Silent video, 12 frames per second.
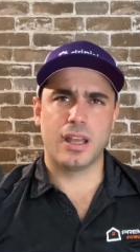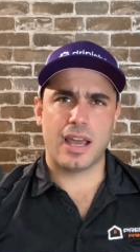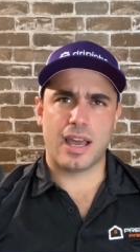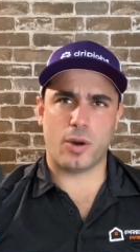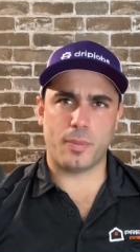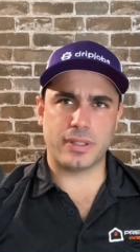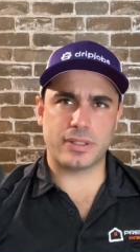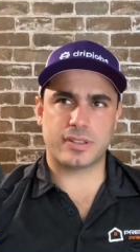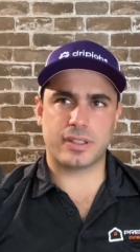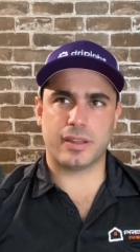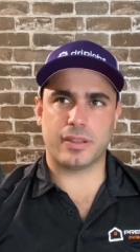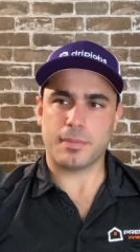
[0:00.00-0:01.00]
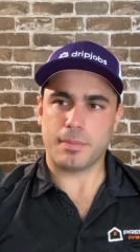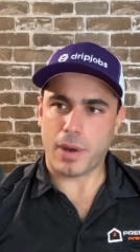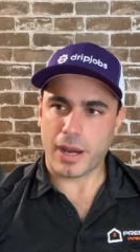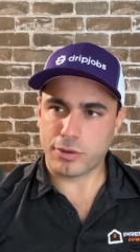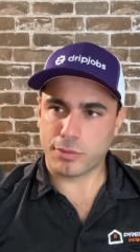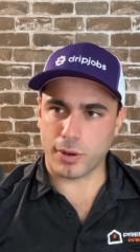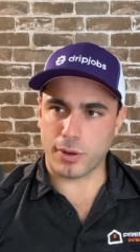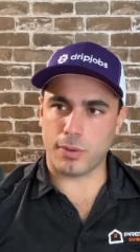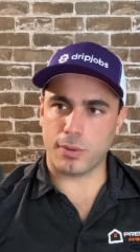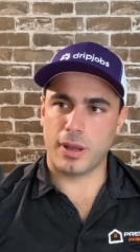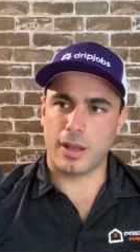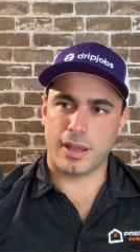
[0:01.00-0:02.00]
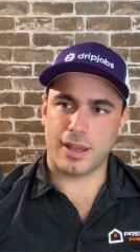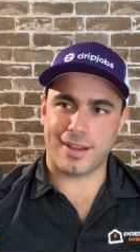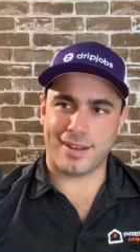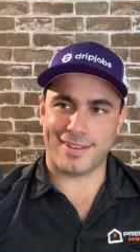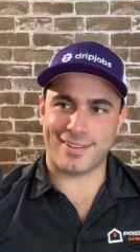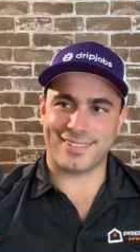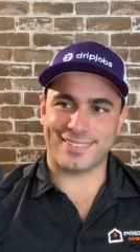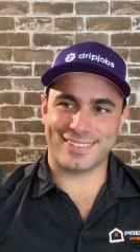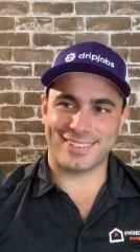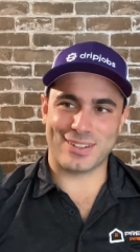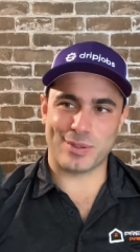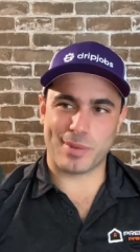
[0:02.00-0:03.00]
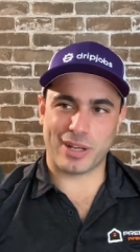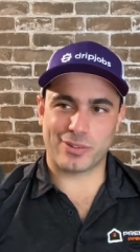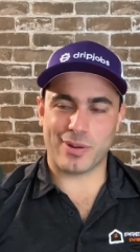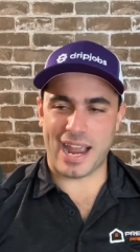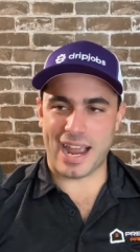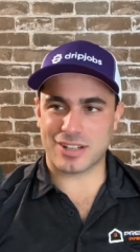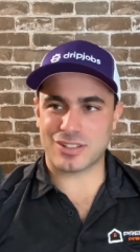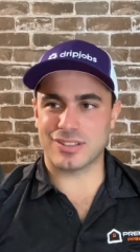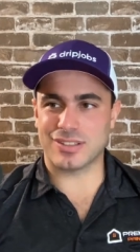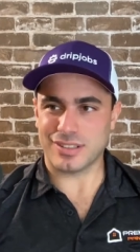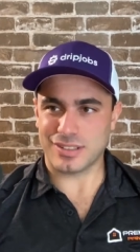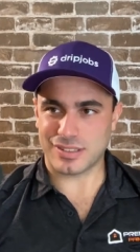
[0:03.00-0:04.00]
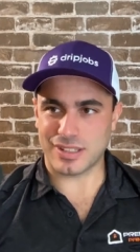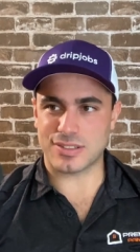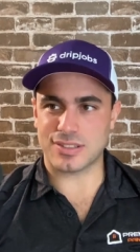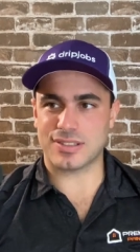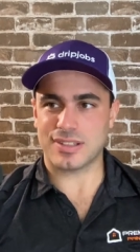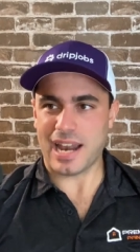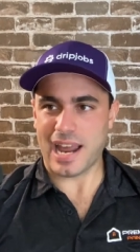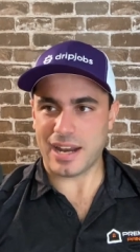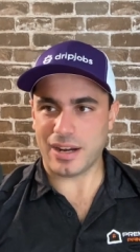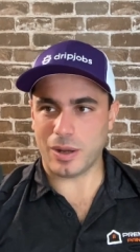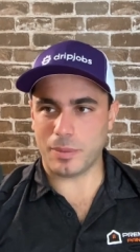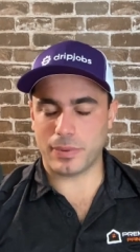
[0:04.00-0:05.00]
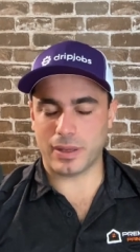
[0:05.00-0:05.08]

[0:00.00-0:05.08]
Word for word: help me see the micro uh, you know, the micro actions and decisions that add up.